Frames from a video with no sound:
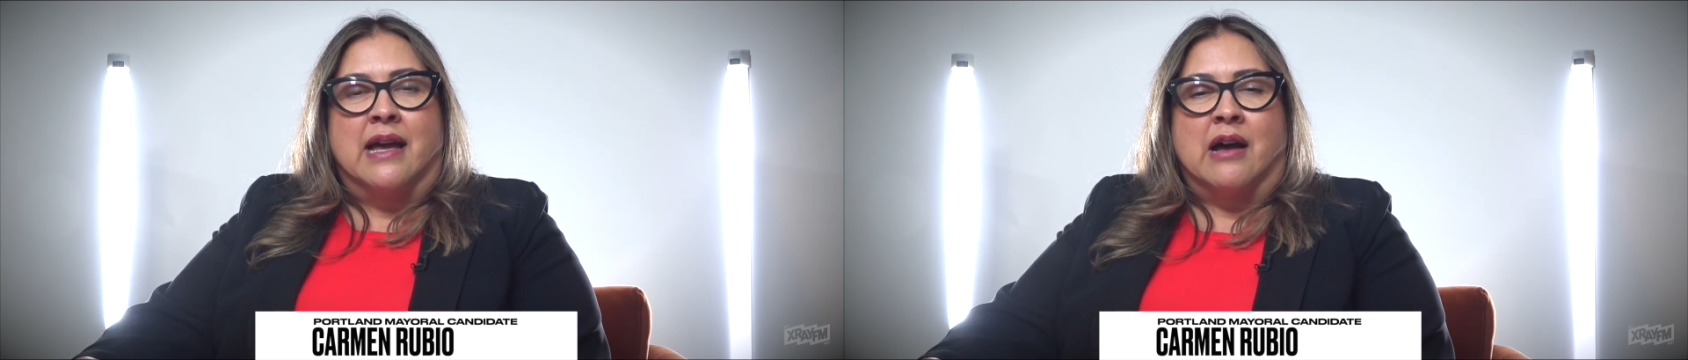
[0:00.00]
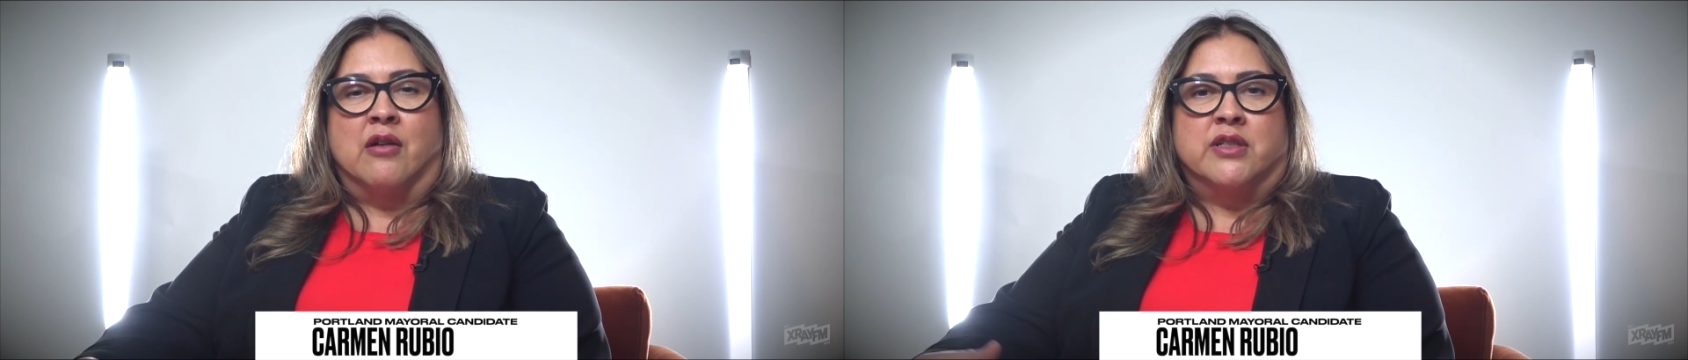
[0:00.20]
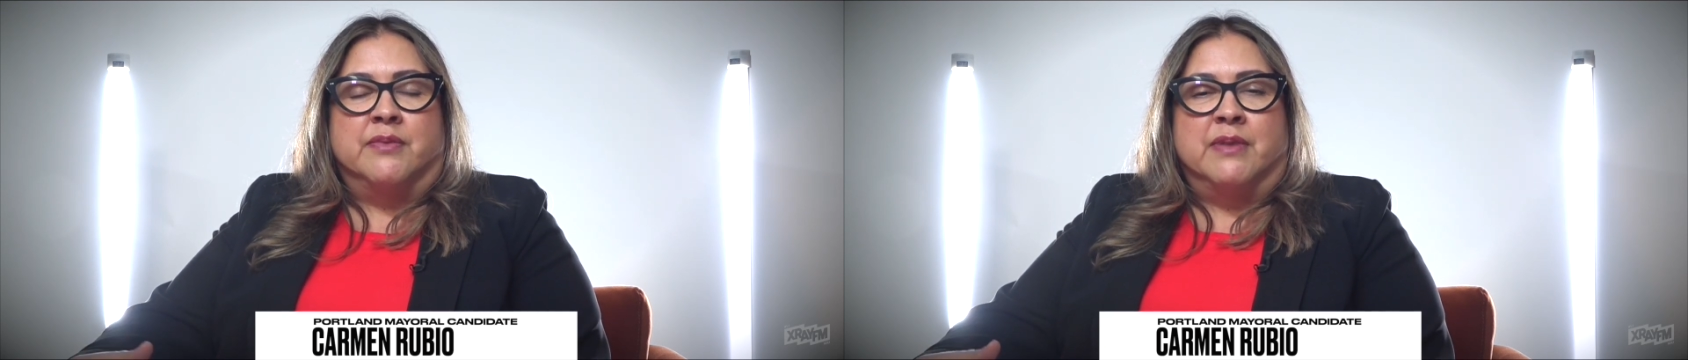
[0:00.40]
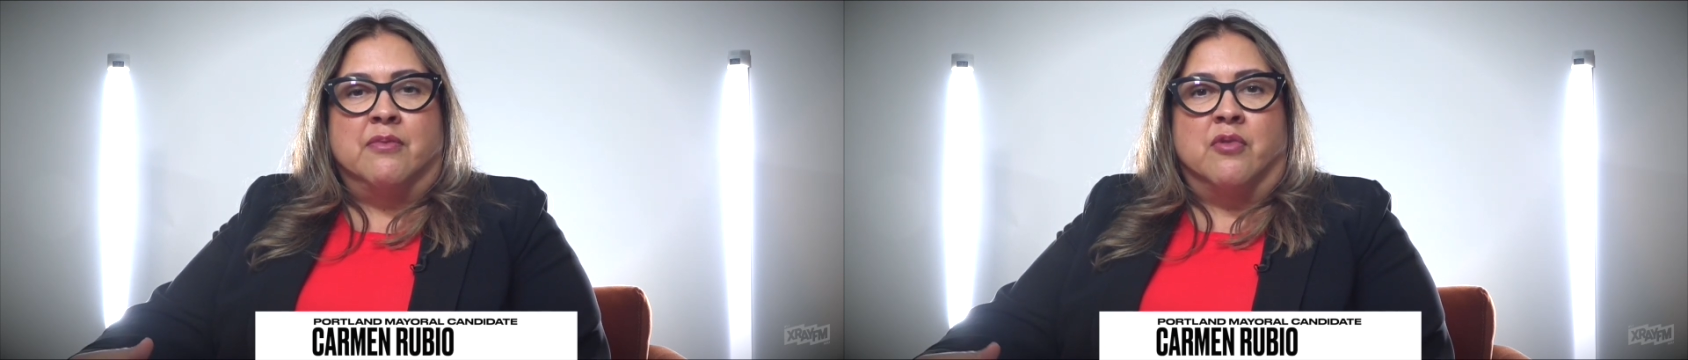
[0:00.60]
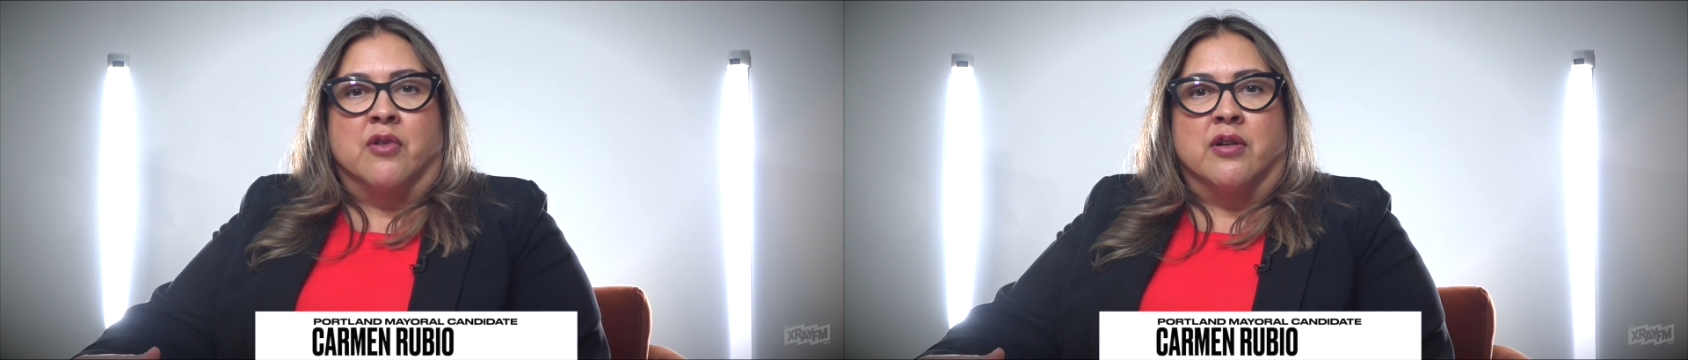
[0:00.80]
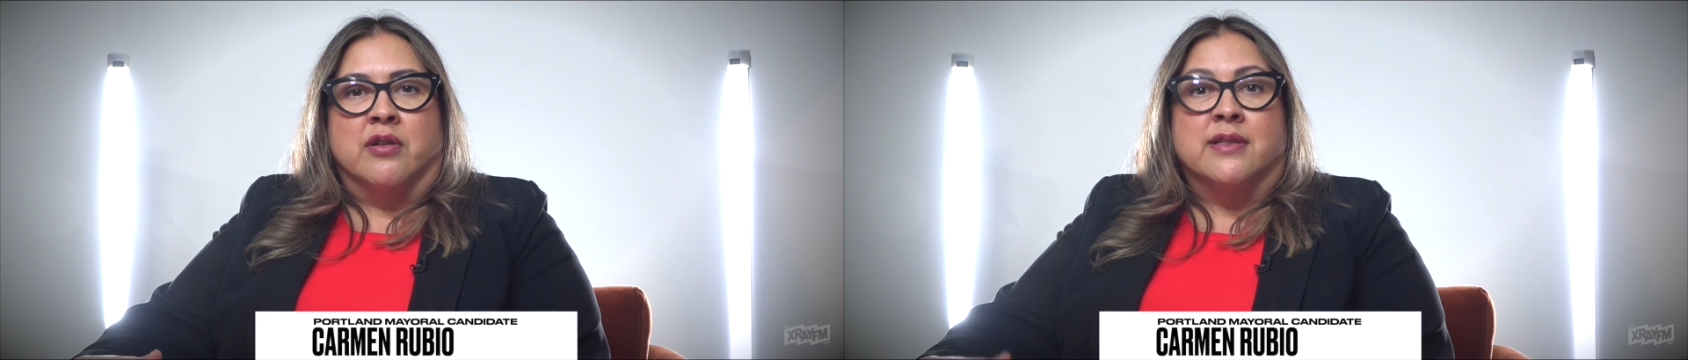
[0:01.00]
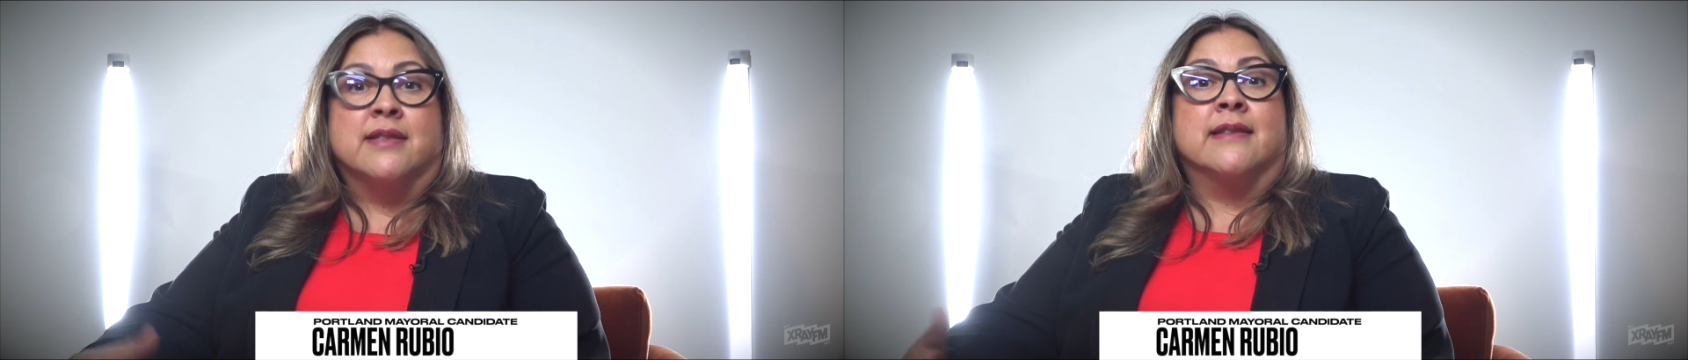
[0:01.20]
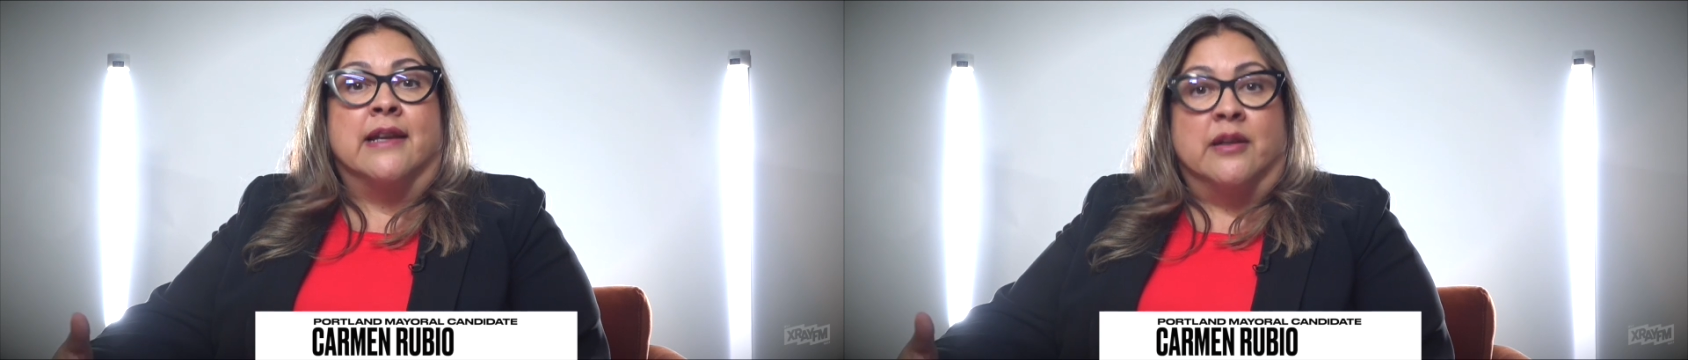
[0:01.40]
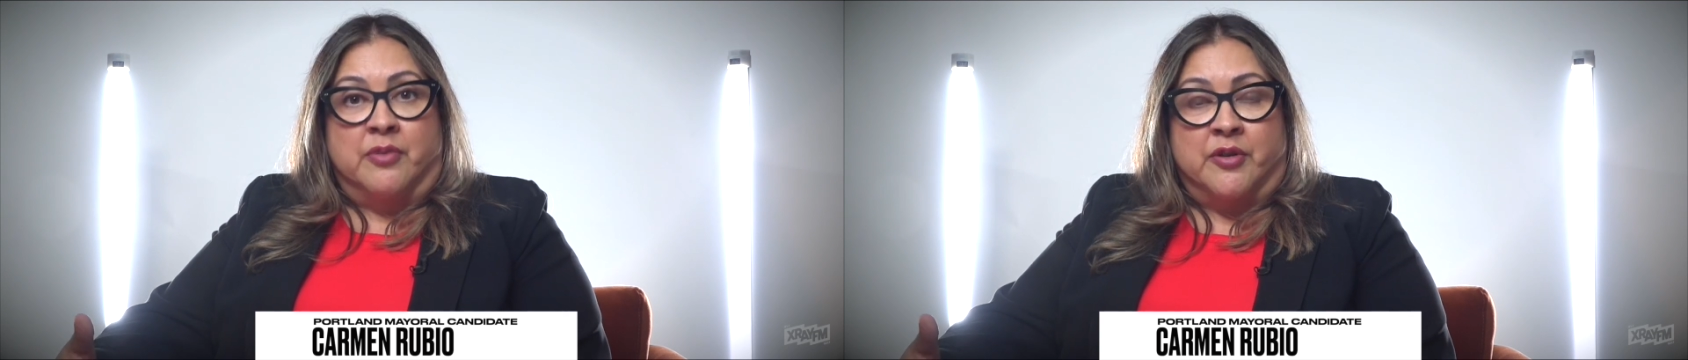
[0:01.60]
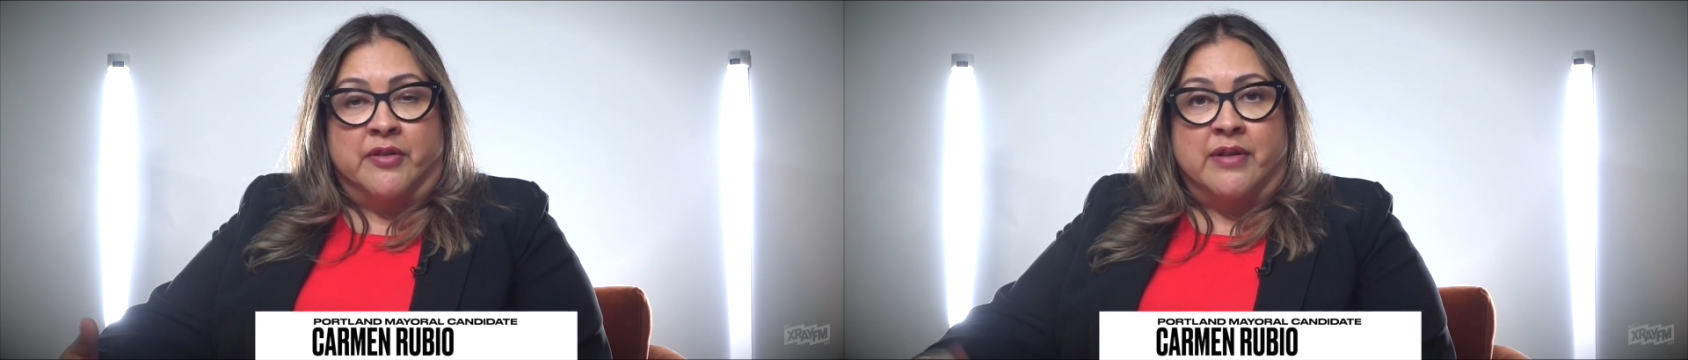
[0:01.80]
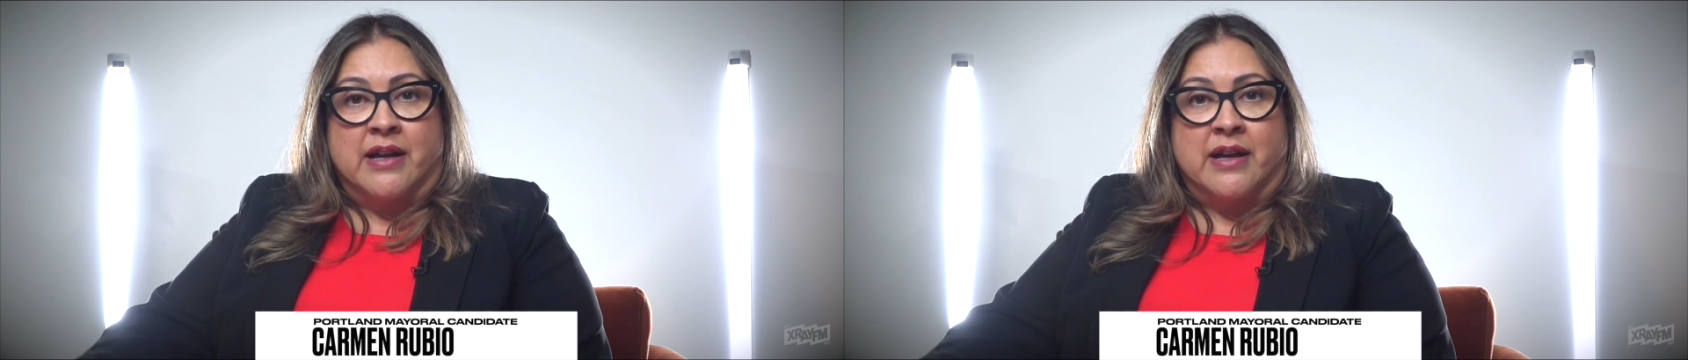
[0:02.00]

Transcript: how to be more sustainable,